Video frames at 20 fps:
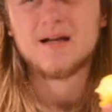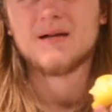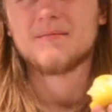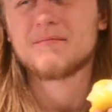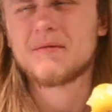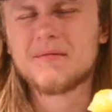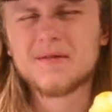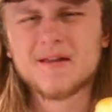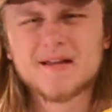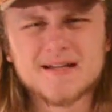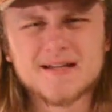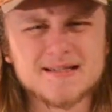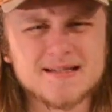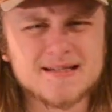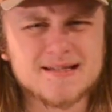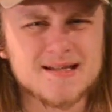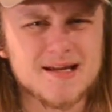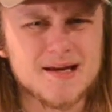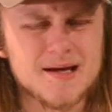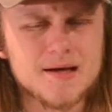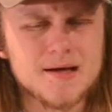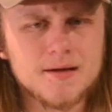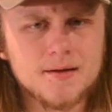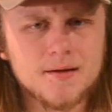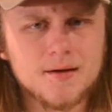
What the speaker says: Maybe like a C.